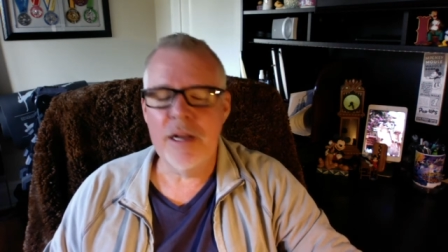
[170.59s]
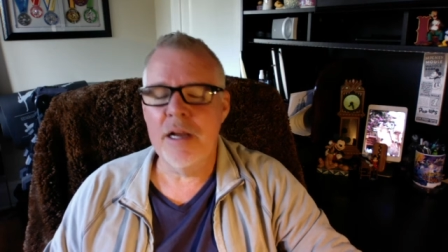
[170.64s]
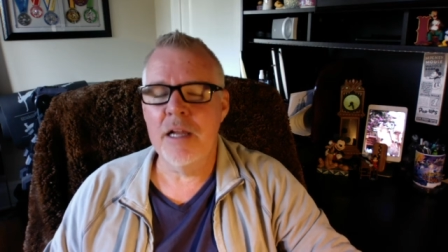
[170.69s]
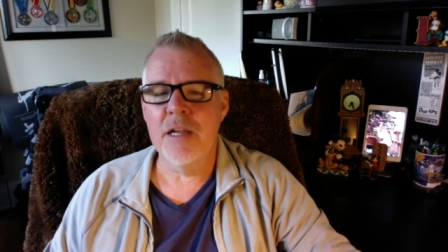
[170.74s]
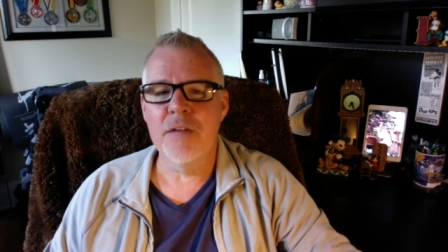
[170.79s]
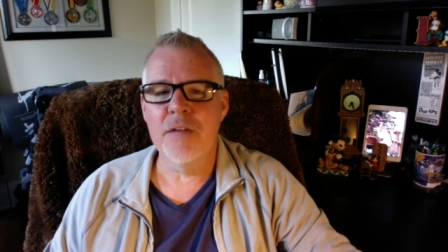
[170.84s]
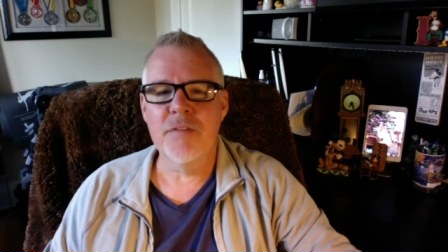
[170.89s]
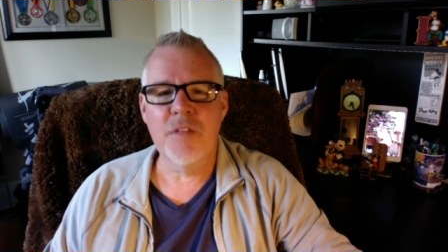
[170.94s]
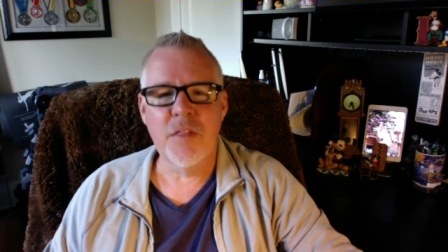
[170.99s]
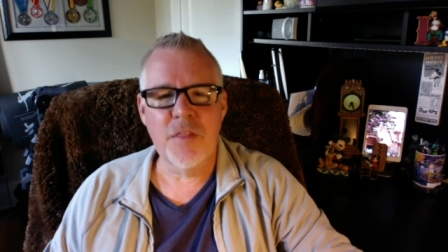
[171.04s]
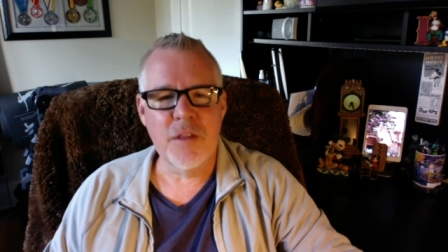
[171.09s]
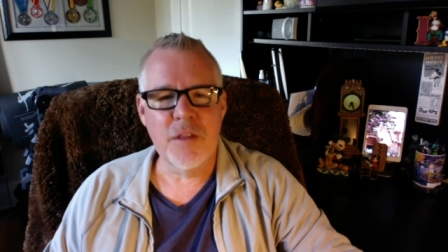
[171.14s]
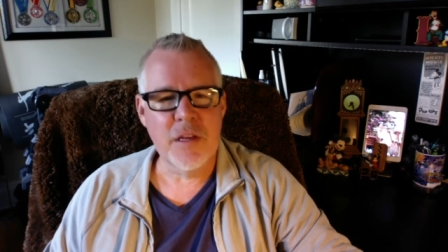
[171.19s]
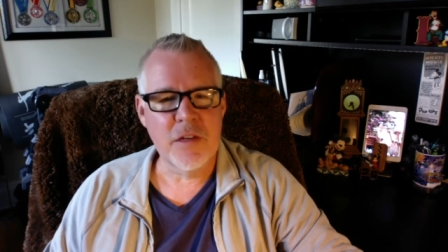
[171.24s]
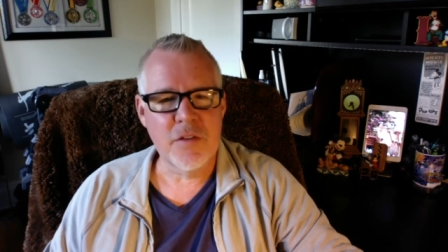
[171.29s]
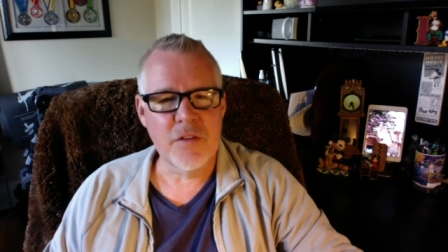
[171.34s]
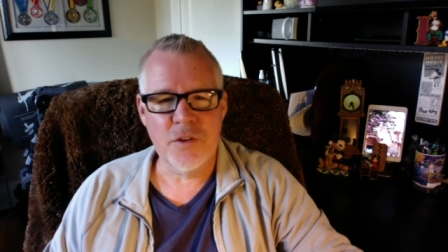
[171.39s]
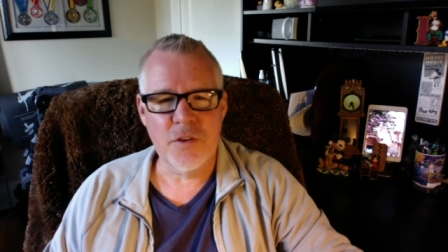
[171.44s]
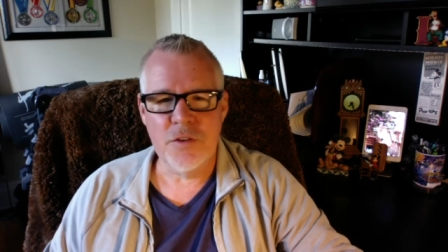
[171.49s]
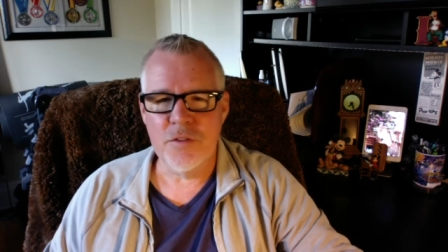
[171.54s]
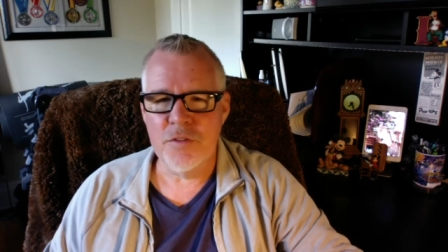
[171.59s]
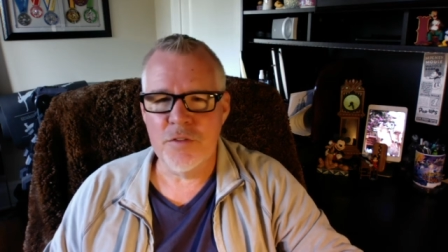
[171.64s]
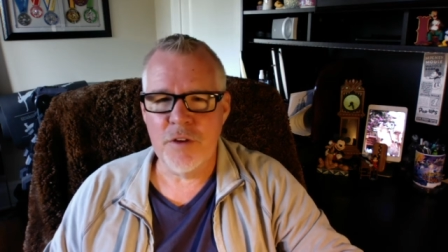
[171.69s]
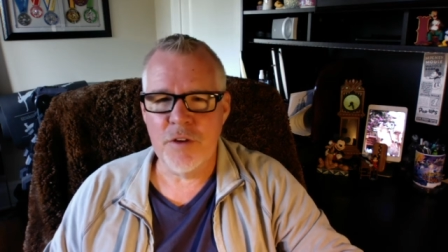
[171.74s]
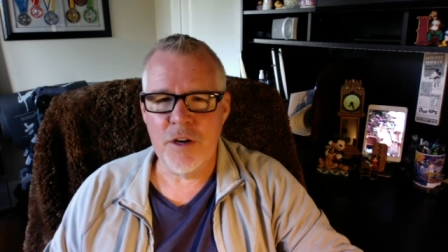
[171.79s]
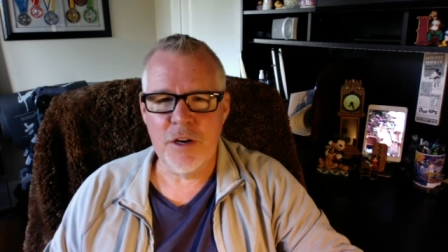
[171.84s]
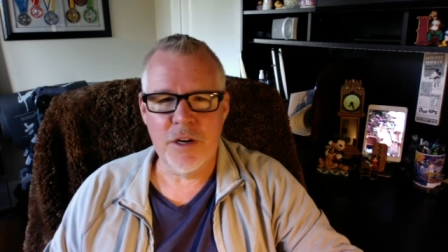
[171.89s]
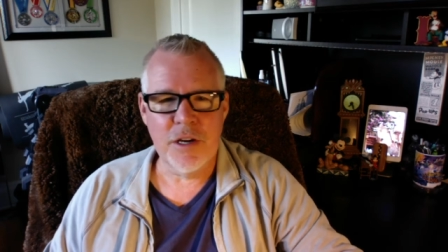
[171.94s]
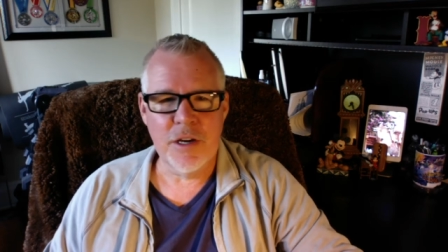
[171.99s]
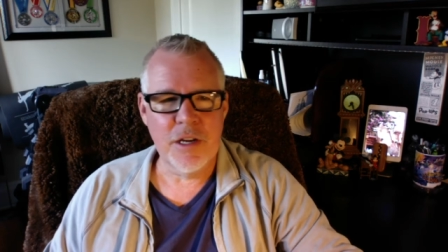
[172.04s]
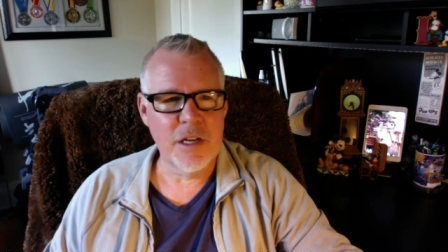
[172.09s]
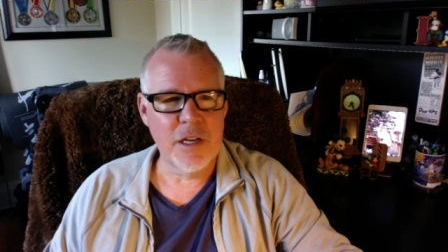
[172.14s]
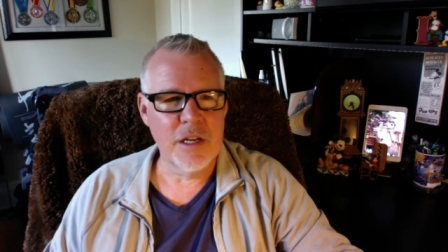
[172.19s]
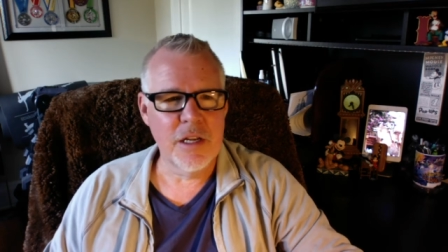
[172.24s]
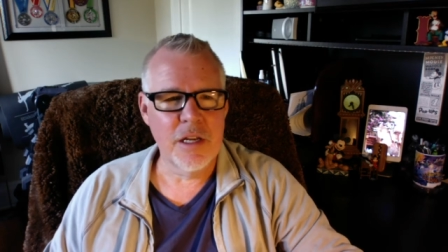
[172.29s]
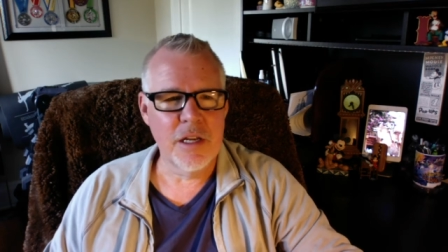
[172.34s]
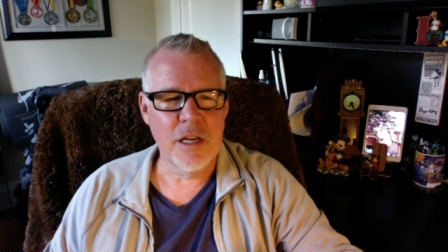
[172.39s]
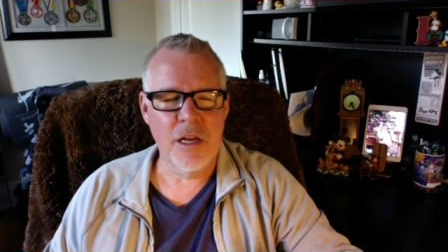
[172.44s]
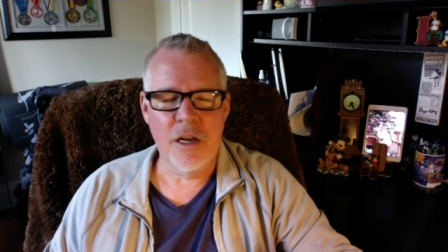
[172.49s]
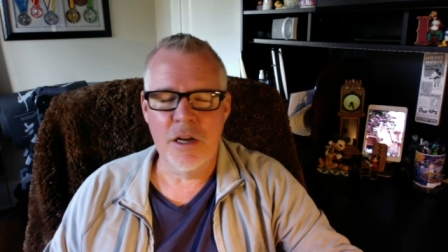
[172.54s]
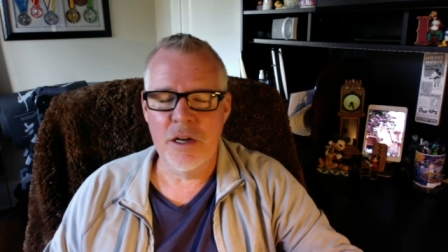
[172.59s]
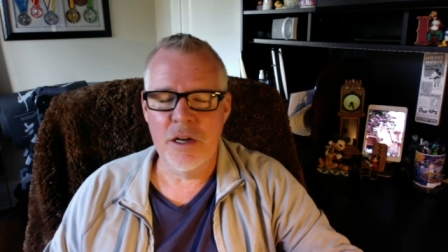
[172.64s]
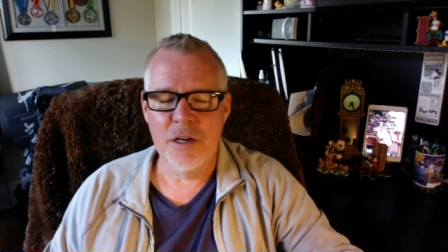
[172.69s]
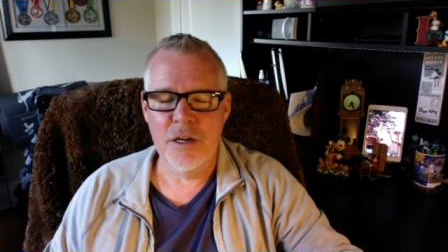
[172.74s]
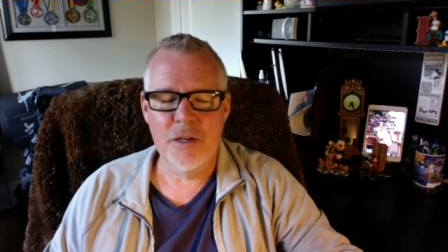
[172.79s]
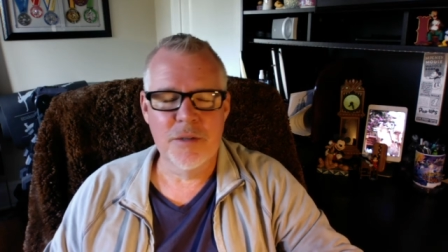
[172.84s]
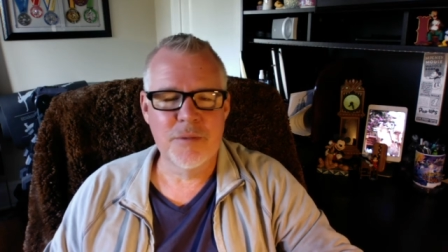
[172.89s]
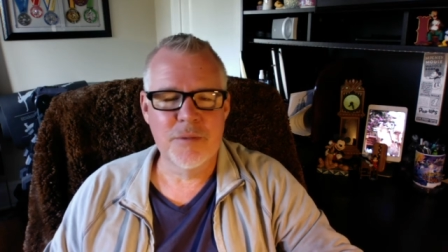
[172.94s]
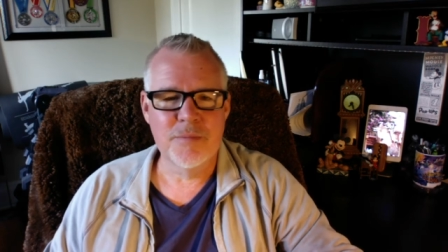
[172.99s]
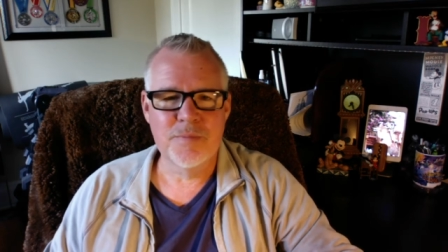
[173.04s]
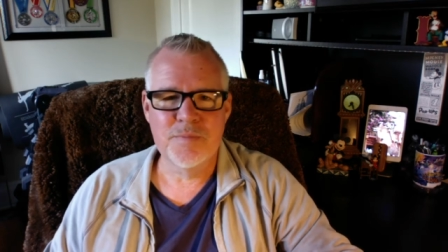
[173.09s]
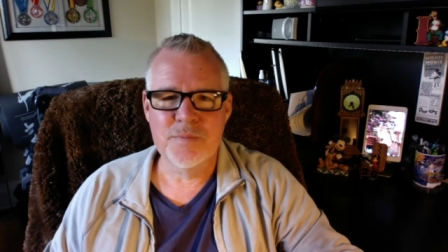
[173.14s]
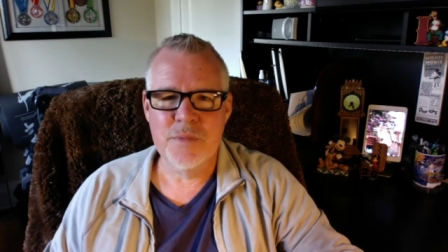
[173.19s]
I love the things that are very um,